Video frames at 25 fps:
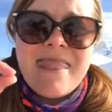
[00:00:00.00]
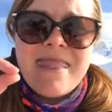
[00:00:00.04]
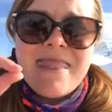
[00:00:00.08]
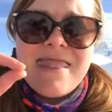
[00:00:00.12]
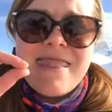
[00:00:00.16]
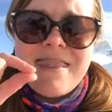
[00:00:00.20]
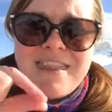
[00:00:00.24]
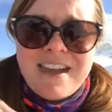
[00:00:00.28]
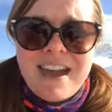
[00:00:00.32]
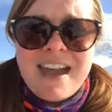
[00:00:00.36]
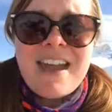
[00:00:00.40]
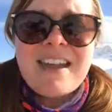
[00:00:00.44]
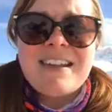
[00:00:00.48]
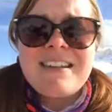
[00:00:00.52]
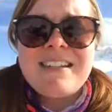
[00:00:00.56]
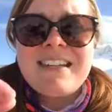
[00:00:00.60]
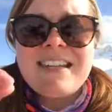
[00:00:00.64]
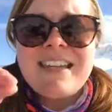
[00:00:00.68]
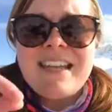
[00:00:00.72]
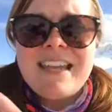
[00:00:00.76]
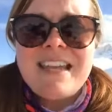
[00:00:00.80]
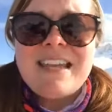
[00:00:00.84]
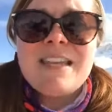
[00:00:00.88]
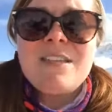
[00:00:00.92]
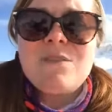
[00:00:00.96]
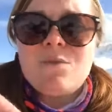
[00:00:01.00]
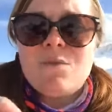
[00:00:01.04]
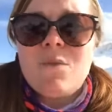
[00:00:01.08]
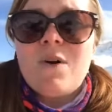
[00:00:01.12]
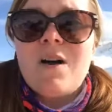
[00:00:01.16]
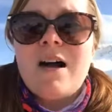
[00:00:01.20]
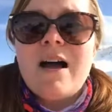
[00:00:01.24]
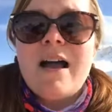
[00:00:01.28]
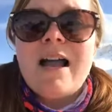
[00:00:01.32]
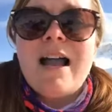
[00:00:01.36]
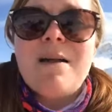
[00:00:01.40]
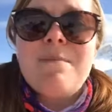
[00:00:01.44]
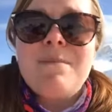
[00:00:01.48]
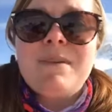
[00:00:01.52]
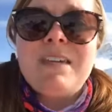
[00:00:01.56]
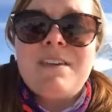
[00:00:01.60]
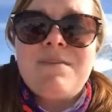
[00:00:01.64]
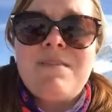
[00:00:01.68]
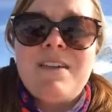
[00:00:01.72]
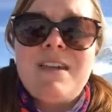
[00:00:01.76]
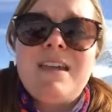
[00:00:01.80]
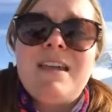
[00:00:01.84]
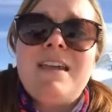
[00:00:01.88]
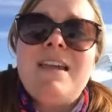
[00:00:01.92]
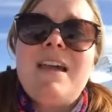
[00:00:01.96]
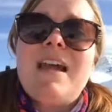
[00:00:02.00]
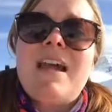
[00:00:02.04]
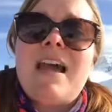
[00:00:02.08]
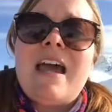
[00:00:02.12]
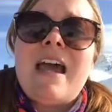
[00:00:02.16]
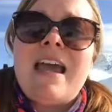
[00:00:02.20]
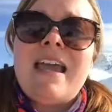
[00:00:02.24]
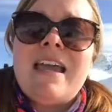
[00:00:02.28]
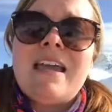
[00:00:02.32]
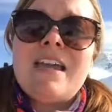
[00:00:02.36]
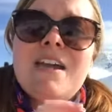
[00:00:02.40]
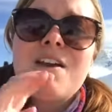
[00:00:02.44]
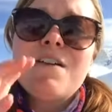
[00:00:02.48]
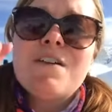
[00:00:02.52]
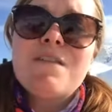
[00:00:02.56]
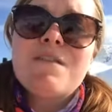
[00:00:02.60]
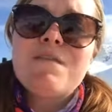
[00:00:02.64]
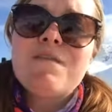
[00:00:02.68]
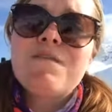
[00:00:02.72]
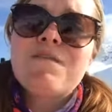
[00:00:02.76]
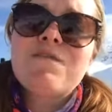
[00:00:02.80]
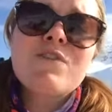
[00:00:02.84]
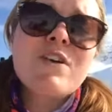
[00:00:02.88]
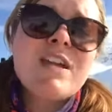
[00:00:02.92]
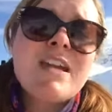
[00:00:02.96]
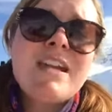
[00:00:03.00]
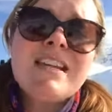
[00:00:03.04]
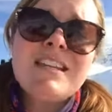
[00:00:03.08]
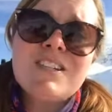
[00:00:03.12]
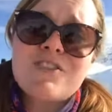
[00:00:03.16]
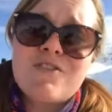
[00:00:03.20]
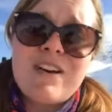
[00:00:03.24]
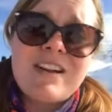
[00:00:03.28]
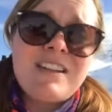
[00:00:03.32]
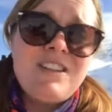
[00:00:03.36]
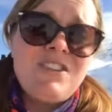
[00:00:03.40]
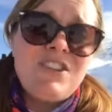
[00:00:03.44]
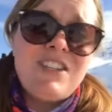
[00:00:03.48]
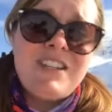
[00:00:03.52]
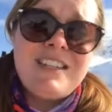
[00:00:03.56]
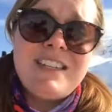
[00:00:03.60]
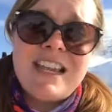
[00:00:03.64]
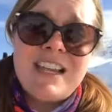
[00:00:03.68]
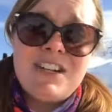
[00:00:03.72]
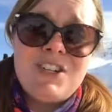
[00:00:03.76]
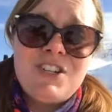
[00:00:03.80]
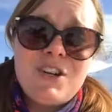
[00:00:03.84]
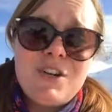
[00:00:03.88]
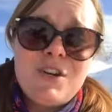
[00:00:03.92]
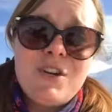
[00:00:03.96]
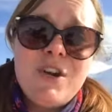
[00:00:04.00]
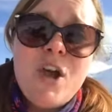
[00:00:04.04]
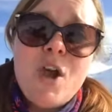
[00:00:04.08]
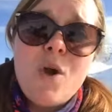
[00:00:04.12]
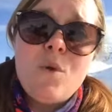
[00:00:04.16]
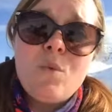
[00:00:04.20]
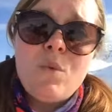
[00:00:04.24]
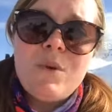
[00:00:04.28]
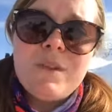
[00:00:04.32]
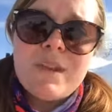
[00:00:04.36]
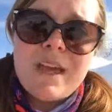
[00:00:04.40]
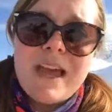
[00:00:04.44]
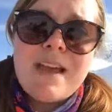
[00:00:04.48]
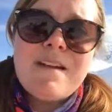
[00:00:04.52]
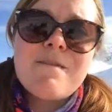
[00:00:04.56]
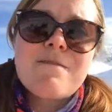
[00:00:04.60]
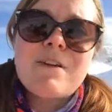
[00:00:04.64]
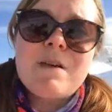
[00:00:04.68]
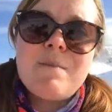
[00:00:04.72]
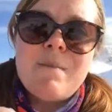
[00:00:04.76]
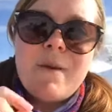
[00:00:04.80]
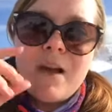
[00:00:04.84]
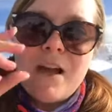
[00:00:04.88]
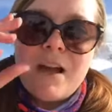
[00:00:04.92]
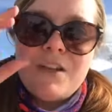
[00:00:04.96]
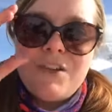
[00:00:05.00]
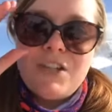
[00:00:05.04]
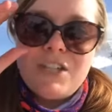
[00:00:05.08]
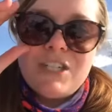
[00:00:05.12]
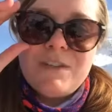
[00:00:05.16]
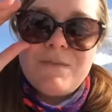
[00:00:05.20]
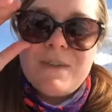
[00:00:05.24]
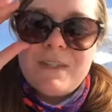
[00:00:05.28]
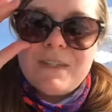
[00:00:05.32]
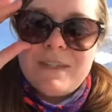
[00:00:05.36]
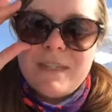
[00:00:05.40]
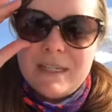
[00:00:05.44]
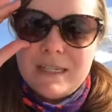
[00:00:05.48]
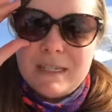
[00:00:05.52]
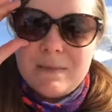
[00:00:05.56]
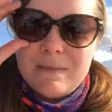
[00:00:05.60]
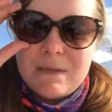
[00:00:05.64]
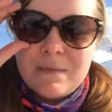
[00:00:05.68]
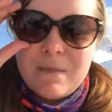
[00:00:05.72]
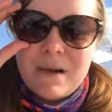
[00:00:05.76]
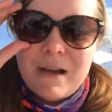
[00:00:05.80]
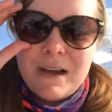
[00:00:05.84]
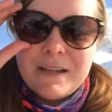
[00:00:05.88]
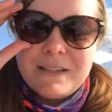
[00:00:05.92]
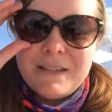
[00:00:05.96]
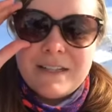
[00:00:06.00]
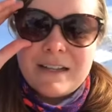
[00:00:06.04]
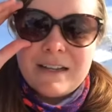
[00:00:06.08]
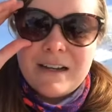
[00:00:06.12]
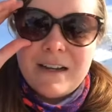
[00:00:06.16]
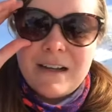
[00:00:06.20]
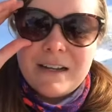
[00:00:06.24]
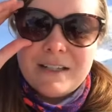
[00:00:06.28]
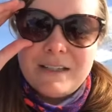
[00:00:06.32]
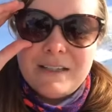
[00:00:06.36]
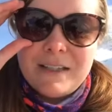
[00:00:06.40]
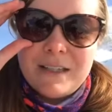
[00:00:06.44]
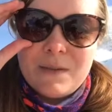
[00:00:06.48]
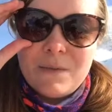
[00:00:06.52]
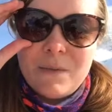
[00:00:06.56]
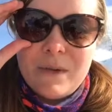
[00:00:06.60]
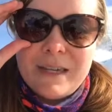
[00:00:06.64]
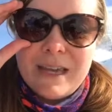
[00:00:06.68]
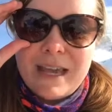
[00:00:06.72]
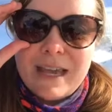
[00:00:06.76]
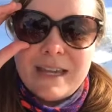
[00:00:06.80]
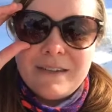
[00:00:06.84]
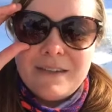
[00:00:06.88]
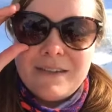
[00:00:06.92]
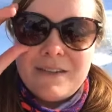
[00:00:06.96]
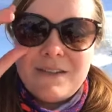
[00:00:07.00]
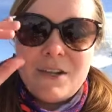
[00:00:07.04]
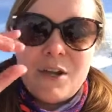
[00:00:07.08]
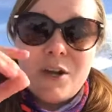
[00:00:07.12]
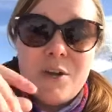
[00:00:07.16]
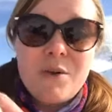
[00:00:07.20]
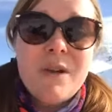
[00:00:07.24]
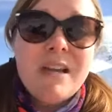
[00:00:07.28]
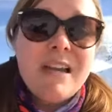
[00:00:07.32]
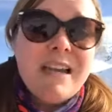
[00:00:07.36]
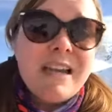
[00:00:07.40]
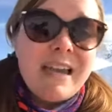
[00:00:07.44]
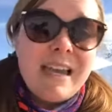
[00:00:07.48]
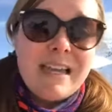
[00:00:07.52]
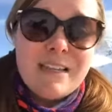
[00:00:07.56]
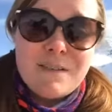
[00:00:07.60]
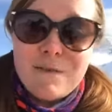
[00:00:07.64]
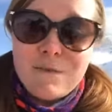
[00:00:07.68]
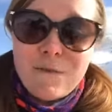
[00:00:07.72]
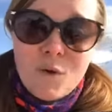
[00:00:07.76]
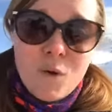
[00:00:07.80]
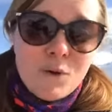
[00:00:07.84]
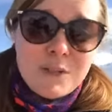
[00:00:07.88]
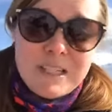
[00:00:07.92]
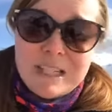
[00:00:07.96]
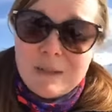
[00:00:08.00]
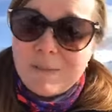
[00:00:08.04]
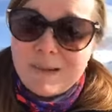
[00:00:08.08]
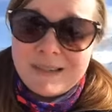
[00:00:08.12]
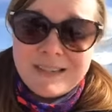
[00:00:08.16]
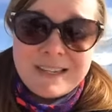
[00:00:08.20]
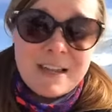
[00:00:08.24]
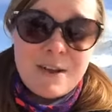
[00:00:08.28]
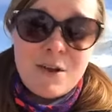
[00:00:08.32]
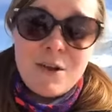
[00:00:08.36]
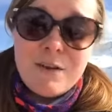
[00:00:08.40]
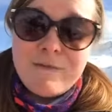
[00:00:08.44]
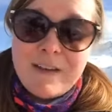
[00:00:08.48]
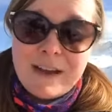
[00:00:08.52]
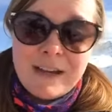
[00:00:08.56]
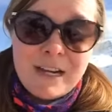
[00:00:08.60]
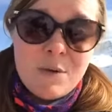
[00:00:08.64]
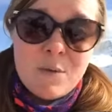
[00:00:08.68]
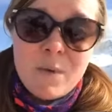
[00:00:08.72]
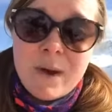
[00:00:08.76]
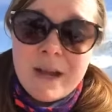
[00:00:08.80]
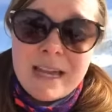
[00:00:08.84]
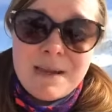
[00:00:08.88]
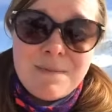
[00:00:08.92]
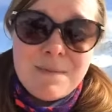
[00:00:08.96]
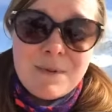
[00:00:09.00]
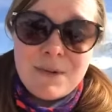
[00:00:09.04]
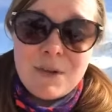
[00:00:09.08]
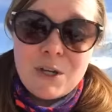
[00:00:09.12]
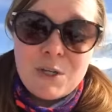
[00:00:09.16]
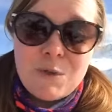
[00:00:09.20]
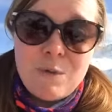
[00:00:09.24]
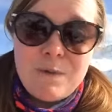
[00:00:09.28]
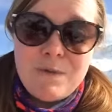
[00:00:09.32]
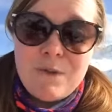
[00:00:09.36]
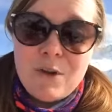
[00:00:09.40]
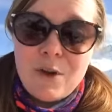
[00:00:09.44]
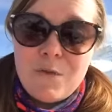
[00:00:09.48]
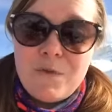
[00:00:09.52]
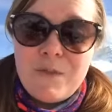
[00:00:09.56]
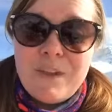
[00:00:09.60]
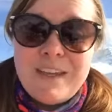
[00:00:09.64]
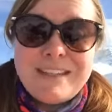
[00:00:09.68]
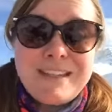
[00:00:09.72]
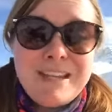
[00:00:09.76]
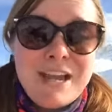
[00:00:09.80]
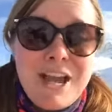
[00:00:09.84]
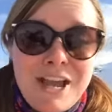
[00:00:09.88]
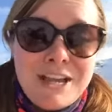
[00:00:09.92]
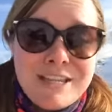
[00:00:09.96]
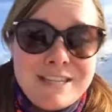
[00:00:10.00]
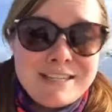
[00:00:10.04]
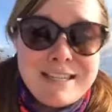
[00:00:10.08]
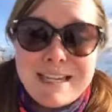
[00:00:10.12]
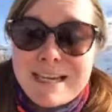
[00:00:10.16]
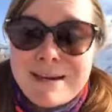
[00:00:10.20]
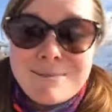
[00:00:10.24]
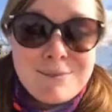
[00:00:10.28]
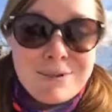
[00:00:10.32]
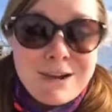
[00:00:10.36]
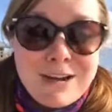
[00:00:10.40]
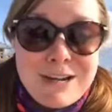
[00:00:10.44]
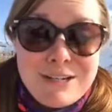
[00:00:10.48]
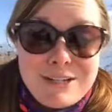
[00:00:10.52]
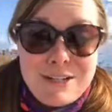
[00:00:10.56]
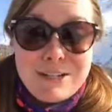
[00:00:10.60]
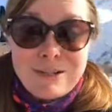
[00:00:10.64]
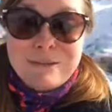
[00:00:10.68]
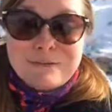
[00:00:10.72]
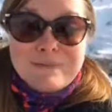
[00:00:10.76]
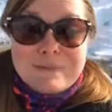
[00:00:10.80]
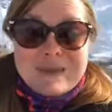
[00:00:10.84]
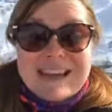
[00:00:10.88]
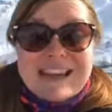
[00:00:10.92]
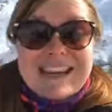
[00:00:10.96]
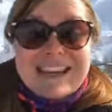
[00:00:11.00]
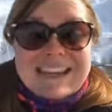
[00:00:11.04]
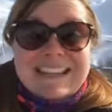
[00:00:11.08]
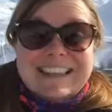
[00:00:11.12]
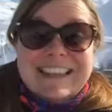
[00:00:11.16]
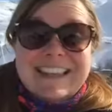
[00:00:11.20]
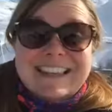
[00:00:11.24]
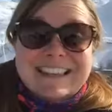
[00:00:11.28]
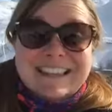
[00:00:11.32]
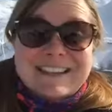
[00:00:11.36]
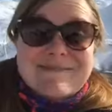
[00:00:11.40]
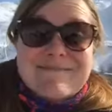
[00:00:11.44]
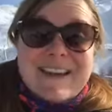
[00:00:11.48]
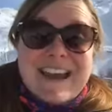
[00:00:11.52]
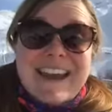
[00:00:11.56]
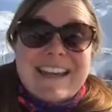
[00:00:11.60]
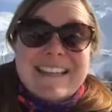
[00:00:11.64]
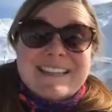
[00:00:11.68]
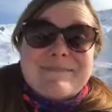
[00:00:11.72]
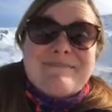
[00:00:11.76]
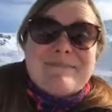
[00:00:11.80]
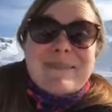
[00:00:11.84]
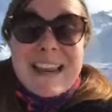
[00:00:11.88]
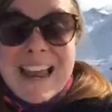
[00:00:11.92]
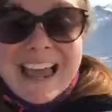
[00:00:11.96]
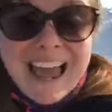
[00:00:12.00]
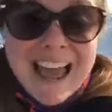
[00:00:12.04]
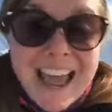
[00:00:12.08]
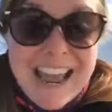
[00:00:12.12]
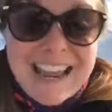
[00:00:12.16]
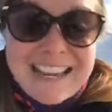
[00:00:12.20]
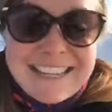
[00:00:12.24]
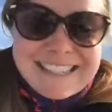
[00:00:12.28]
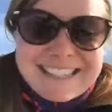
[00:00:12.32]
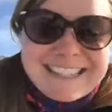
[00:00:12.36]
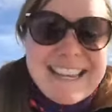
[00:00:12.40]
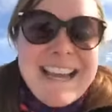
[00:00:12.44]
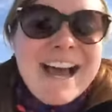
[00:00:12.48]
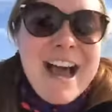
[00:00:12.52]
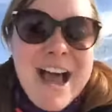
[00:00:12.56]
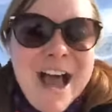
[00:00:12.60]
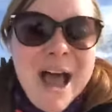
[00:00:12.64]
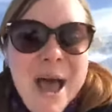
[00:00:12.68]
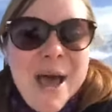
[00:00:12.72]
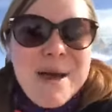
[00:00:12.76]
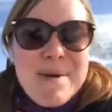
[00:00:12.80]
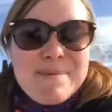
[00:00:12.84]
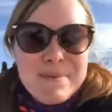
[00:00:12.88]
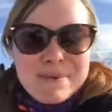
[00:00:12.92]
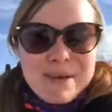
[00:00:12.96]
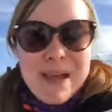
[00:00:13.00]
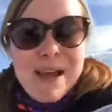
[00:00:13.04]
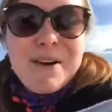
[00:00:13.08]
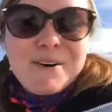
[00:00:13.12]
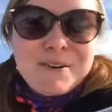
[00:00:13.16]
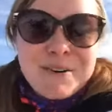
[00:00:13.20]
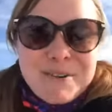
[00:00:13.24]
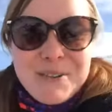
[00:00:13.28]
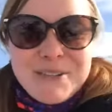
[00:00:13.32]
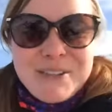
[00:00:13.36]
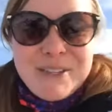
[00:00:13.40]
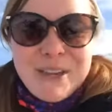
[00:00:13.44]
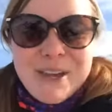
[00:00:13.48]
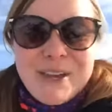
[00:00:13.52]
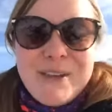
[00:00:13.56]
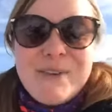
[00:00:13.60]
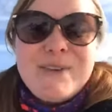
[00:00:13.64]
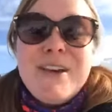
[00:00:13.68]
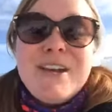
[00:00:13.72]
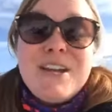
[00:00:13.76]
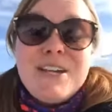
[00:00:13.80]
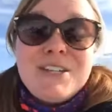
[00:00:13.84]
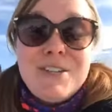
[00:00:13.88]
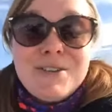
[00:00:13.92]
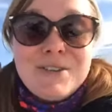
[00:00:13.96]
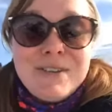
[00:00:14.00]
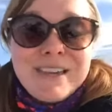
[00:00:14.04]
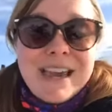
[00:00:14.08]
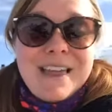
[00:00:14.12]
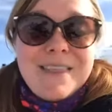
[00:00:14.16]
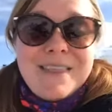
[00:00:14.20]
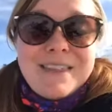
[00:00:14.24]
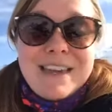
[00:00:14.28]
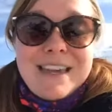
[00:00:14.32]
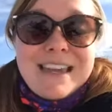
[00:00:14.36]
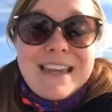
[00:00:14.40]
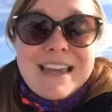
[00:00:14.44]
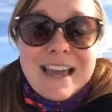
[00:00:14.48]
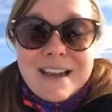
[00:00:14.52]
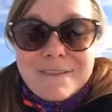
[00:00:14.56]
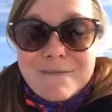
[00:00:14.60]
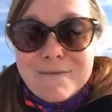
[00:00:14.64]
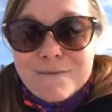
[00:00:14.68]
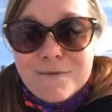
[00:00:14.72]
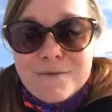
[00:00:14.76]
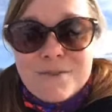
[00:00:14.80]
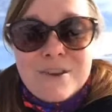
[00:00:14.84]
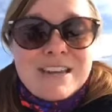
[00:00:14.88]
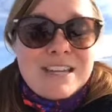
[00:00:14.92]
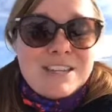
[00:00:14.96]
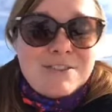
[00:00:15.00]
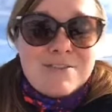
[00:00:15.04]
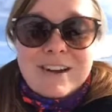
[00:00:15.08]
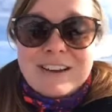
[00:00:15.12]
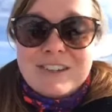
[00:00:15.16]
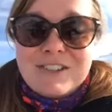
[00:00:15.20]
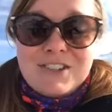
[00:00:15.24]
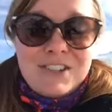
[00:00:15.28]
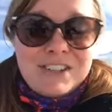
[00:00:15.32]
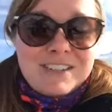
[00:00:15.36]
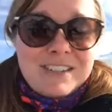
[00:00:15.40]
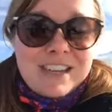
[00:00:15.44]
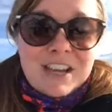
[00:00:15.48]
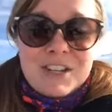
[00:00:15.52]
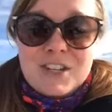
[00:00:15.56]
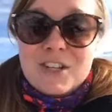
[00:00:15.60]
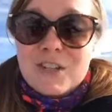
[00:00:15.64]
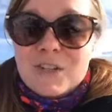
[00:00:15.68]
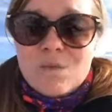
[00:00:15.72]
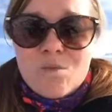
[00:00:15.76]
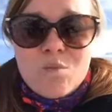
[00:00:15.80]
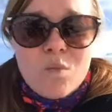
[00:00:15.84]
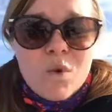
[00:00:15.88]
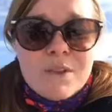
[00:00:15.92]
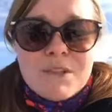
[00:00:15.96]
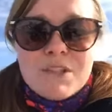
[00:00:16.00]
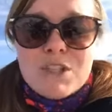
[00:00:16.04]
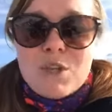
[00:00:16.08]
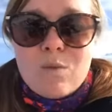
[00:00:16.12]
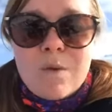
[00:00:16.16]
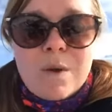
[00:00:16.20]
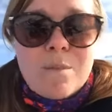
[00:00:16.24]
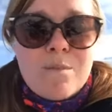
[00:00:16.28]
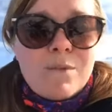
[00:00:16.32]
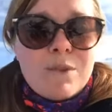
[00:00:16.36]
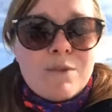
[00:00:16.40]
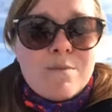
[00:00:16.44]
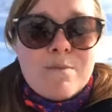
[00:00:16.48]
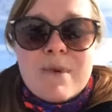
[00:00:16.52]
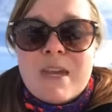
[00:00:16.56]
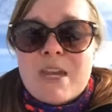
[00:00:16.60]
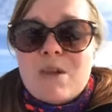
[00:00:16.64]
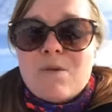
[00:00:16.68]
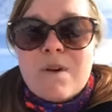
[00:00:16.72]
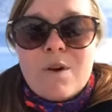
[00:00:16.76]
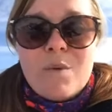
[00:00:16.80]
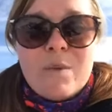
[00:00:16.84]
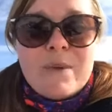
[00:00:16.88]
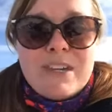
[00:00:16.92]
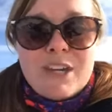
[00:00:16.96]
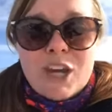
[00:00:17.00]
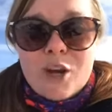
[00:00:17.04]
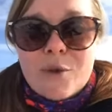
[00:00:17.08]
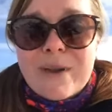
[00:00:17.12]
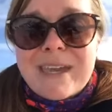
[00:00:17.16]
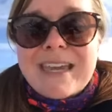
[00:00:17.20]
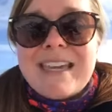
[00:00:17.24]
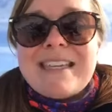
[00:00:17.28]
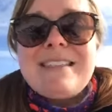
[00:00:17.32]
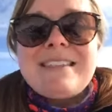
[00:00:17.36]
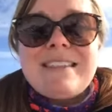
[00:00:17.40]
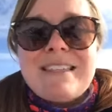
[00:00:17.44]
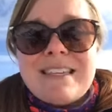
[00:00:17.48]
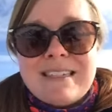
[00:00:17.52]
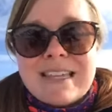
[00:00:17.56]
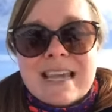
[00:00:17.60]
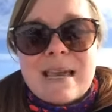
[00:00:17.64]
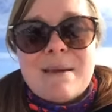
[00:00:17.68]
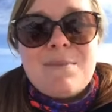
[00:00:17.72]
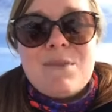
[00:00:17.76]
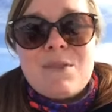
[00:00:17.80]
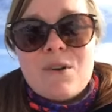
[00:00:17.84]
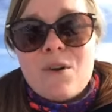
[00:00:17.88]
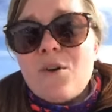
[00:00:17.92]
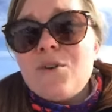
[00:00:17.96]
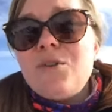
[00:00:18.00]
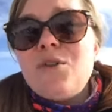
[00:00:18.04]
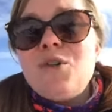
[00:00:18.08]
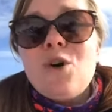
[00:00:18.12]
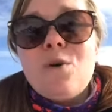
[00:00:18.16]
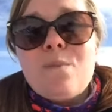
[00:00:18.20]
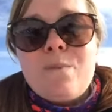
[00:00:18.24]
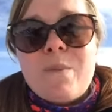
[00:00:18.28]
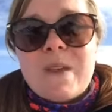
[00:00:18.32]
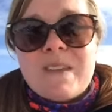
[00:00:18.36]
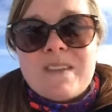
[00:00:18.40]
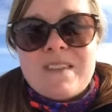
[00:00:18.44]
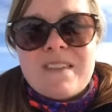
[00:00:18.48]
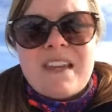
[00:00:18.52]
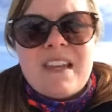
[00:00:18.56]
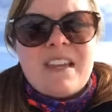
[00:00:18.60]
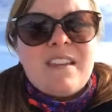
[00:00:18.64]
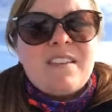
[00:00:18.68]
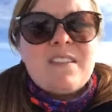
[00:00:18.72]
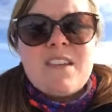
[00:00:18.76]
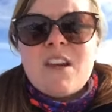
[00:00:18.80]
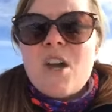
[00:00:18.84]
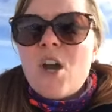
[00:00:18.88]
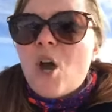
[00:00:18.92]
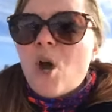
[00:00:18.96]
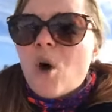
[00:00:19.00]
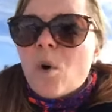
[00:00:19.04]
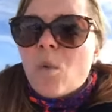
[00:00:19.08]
That is why I'm giving a free strategy session with every purchase of the Systems Masterclass this weekend. So it's 40% off anyway, because we've got this celebration of being in this amazing place. But also you get a free strategy session one-to-one with me, where we go into depth on your business.